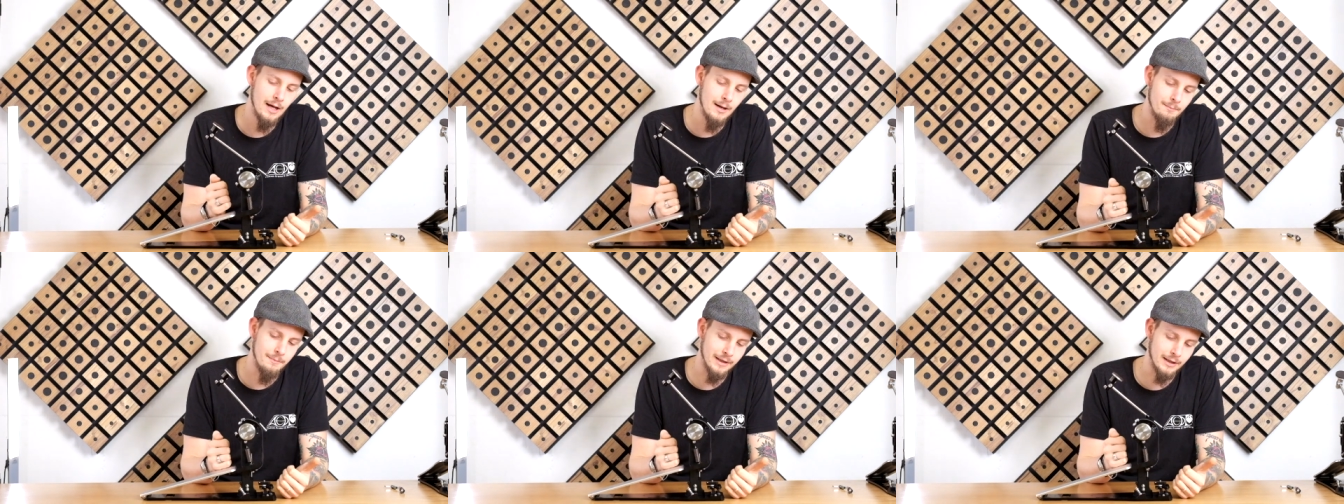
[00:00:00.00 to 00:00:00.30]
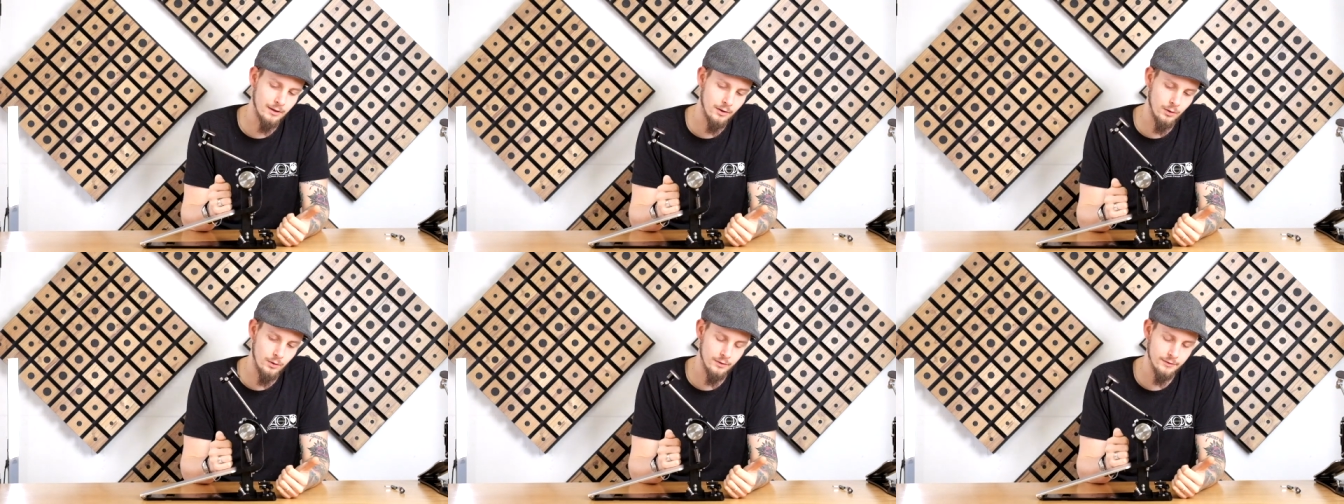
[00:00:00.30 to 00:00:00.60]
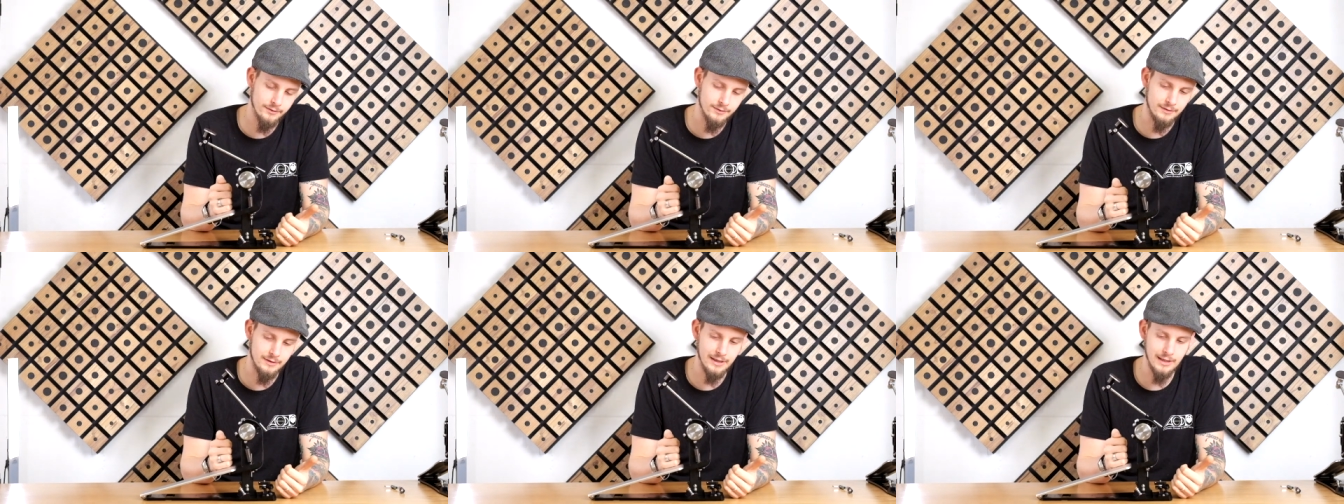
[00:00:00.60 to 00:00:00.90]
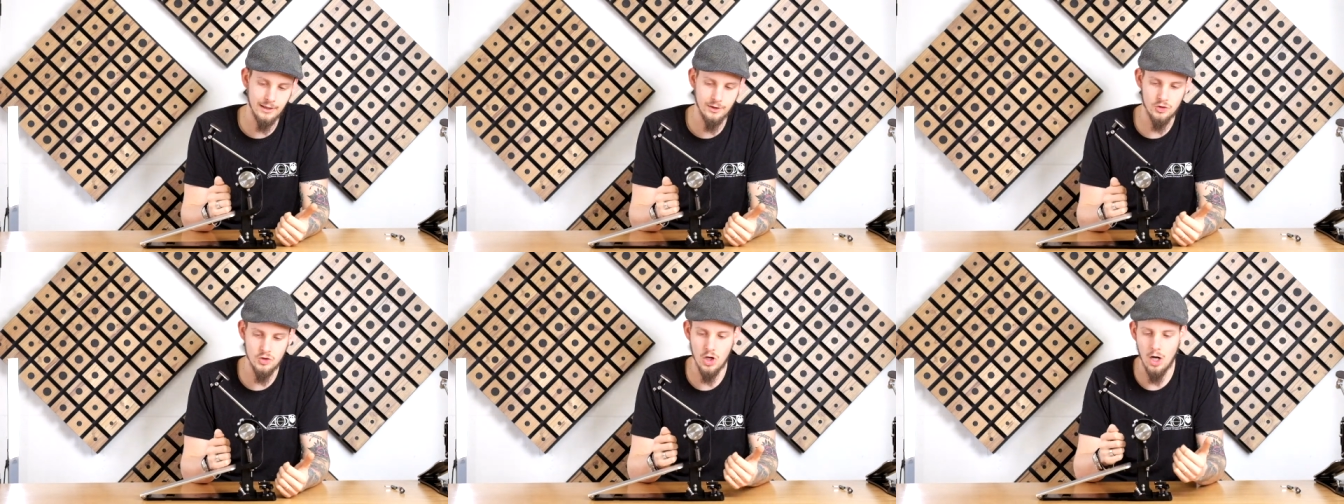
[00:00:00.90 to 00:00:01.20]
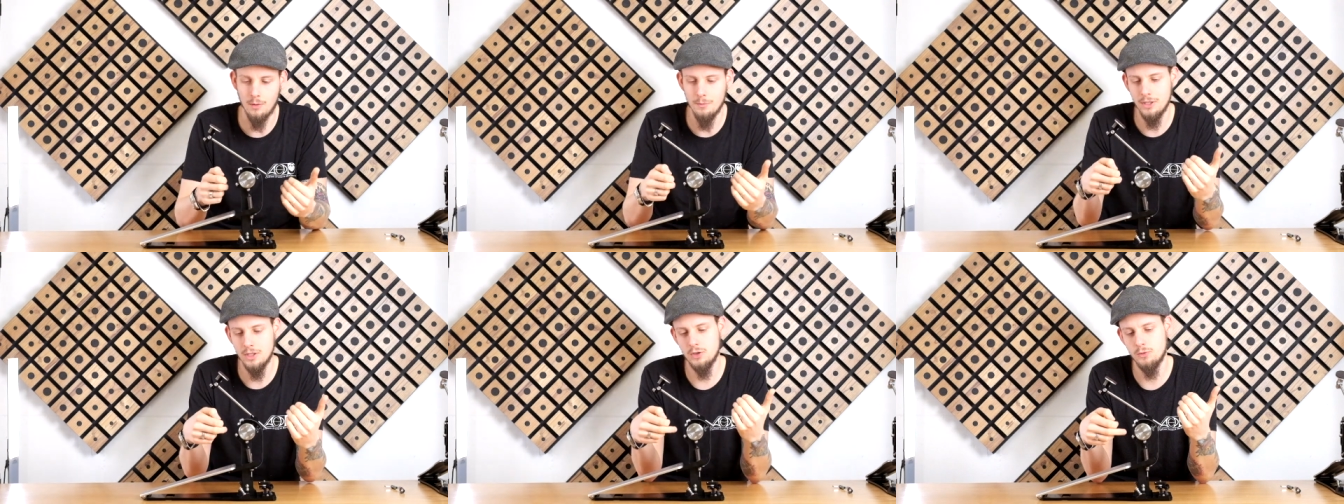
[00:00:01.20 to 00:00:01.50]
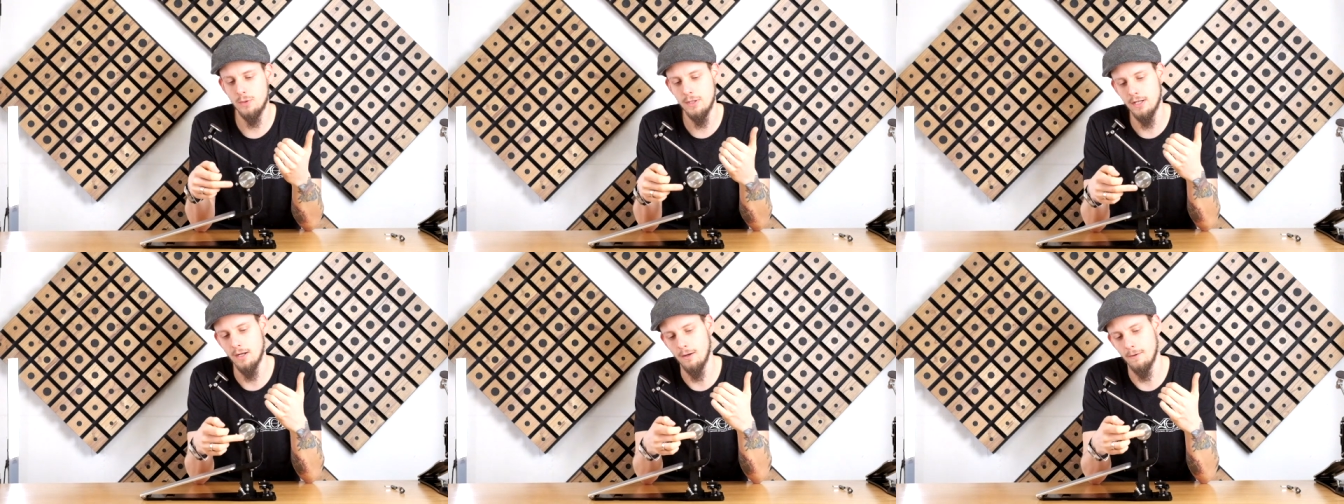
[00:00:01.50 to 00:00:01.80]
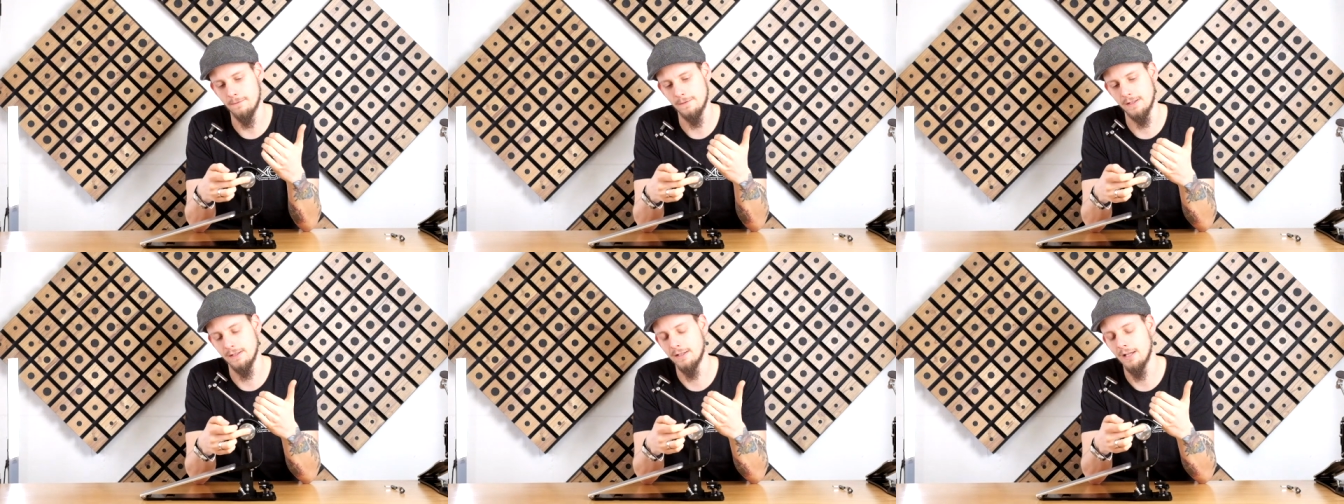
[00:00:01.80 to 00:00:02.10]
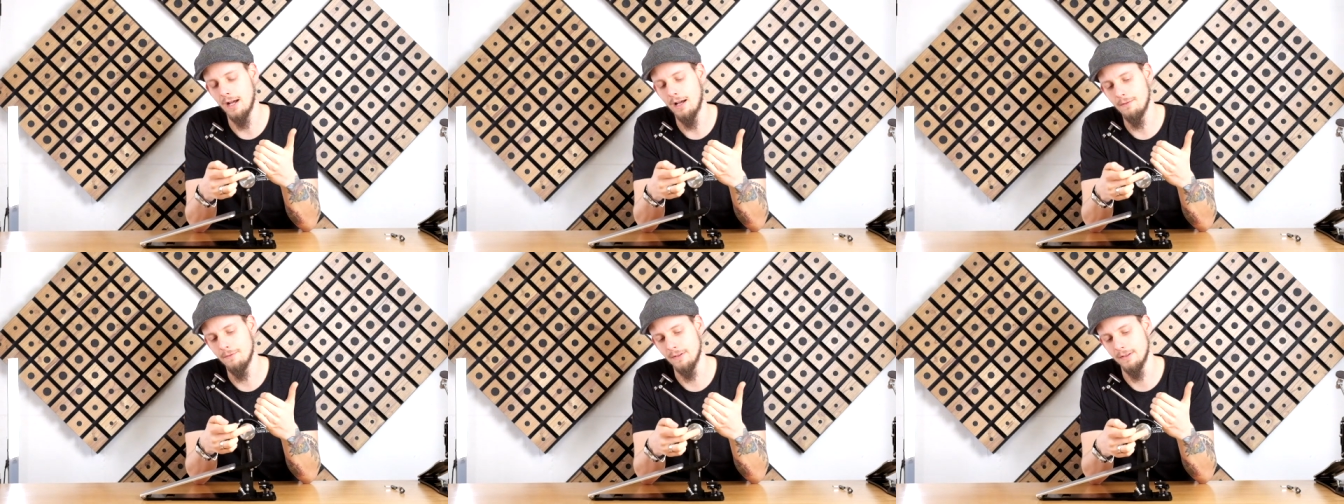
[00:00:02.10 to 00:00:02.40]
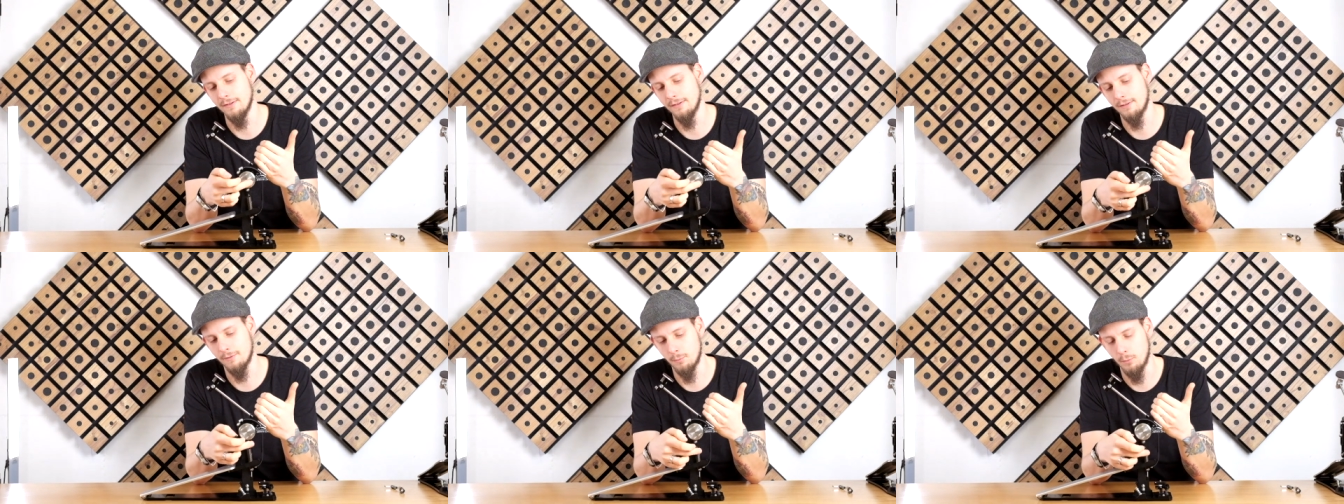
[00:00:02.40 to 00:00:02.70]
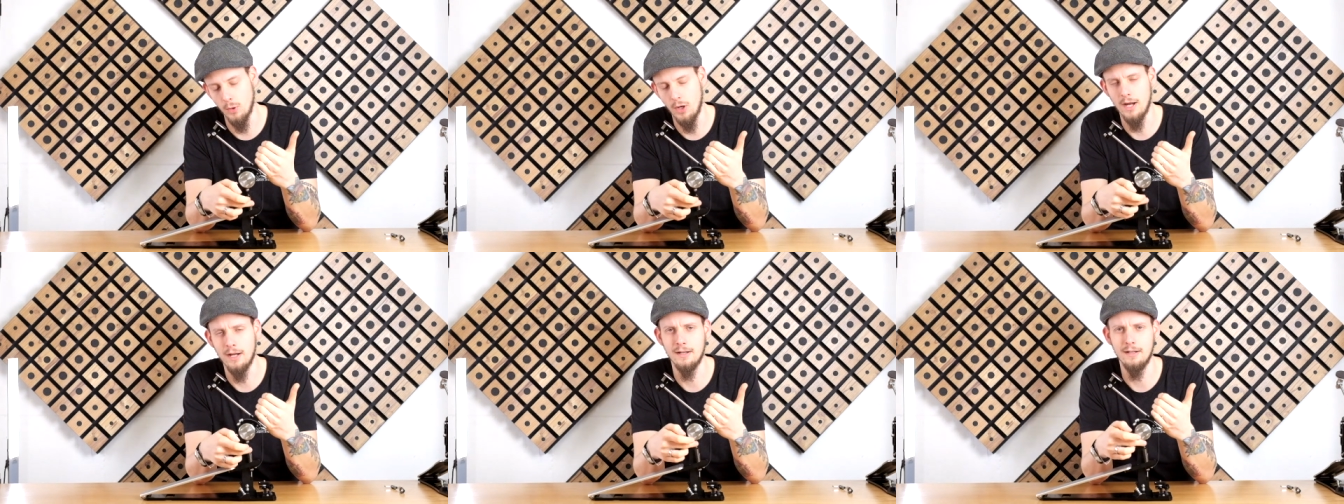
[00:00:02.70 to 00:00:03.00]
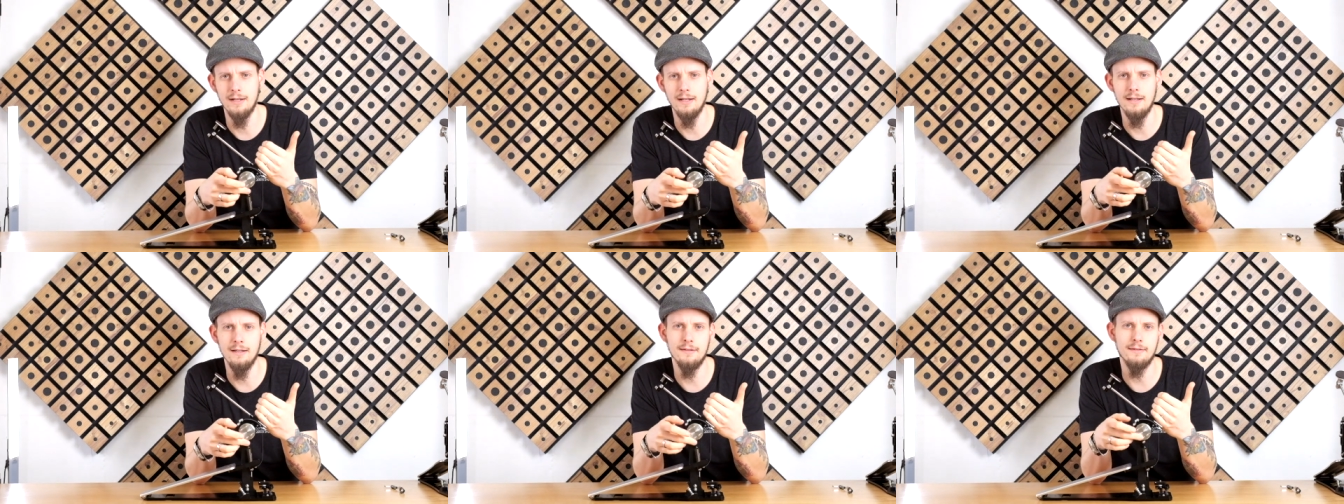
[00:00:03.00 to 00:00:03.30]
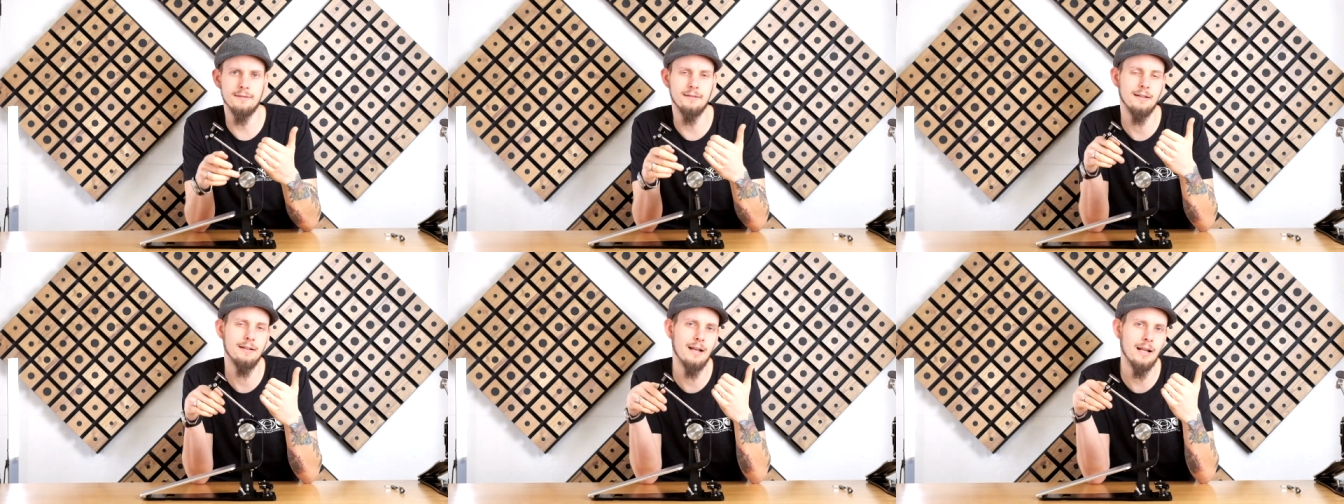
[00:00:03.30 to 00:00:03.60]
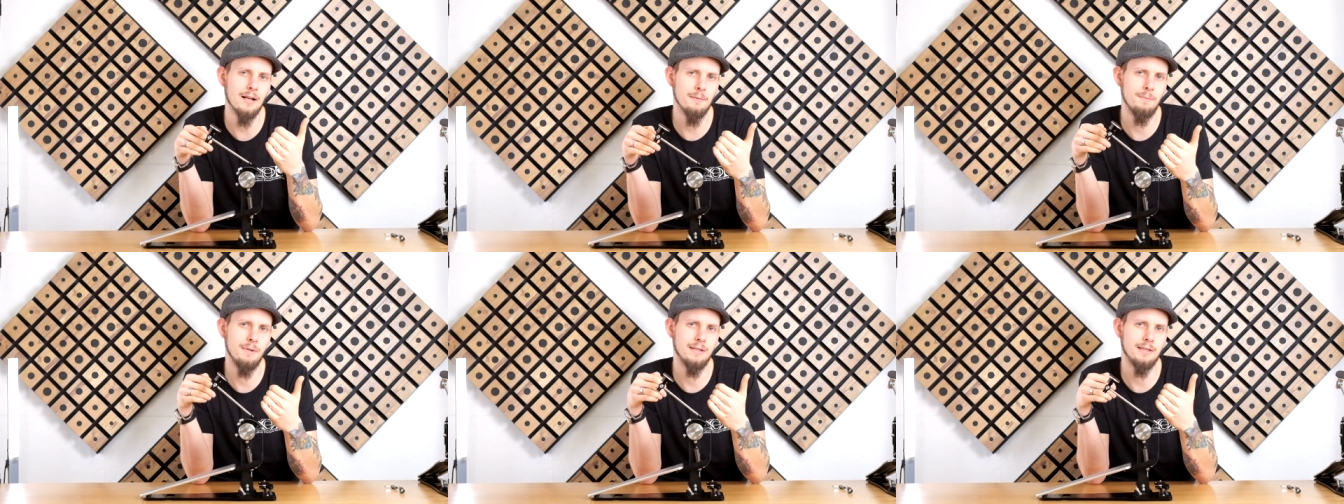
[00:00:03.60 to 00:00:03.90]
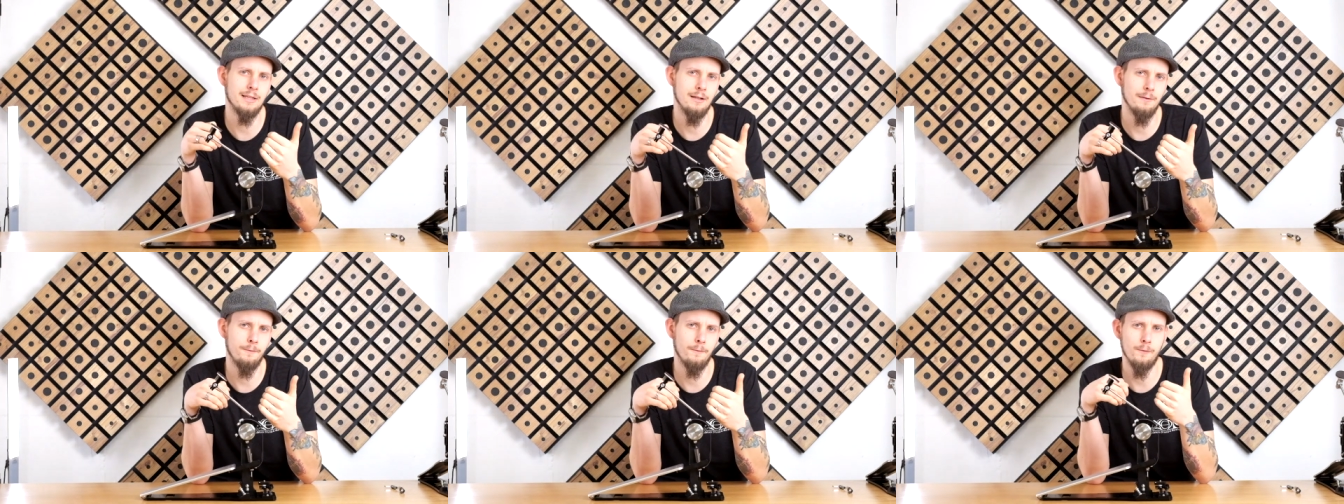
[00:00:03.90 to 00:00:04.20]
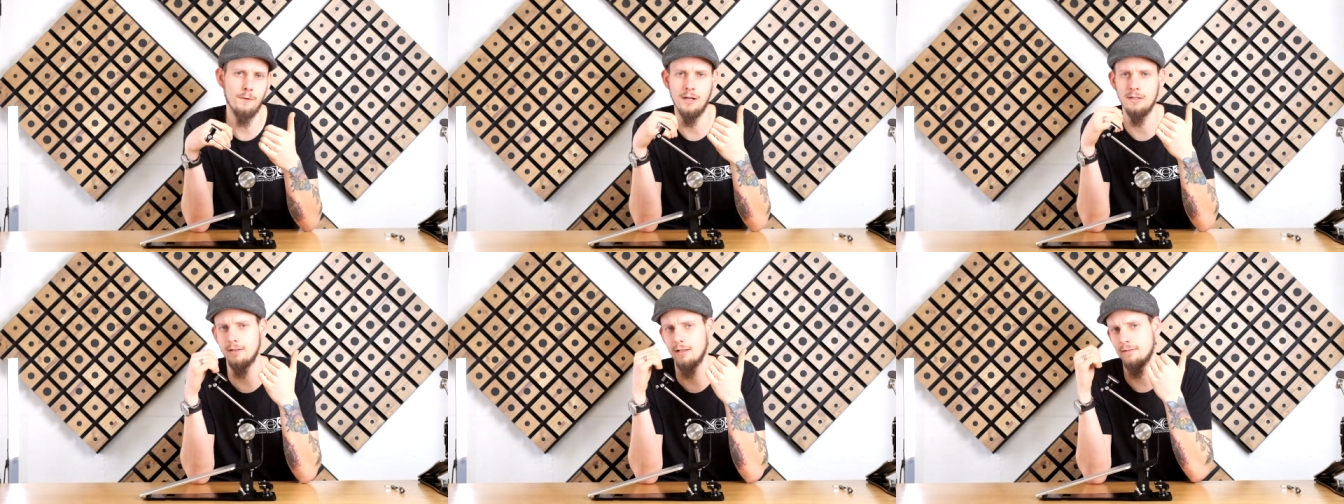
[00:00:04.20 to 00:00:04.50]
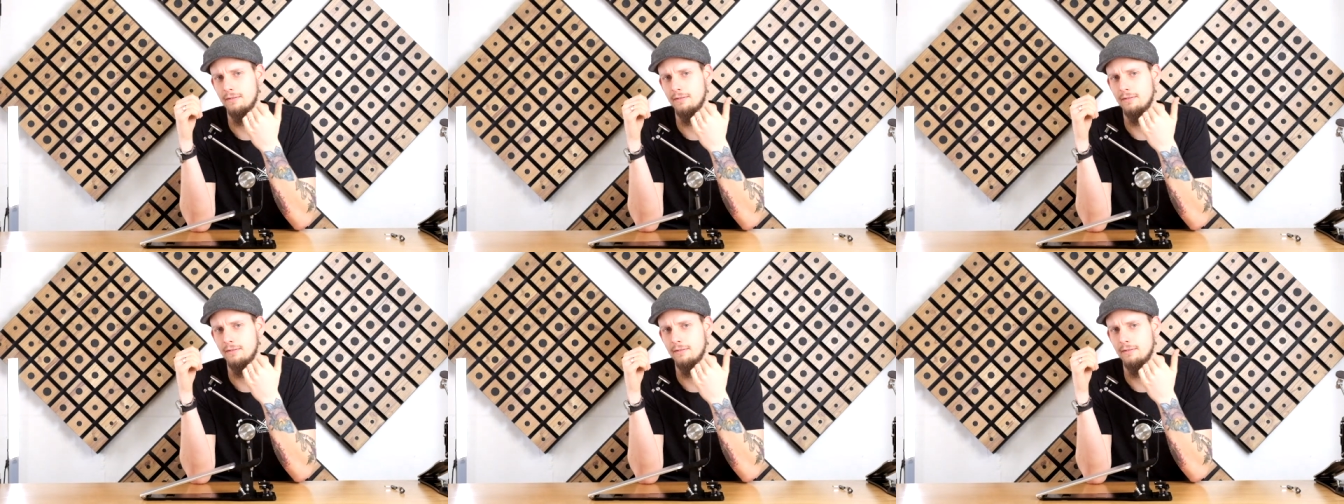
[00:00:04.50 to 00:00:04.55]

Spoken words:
because the geometry of the Darwin spring is a little bit different,